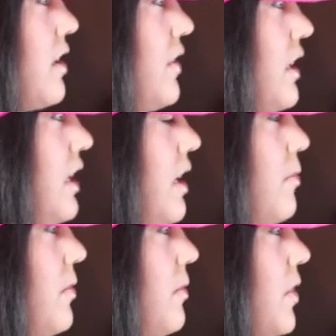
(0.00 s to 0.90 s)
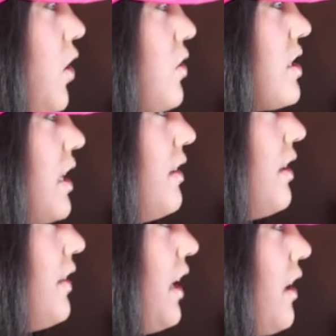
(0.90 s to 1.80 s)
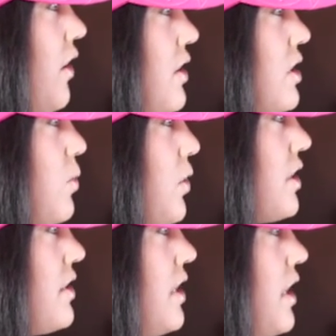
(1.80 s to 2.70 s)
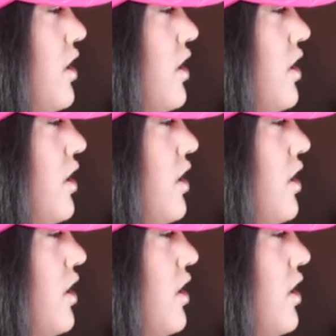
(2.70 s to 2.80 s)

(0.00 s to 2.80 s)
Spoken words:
giving them content that they are going to want to see,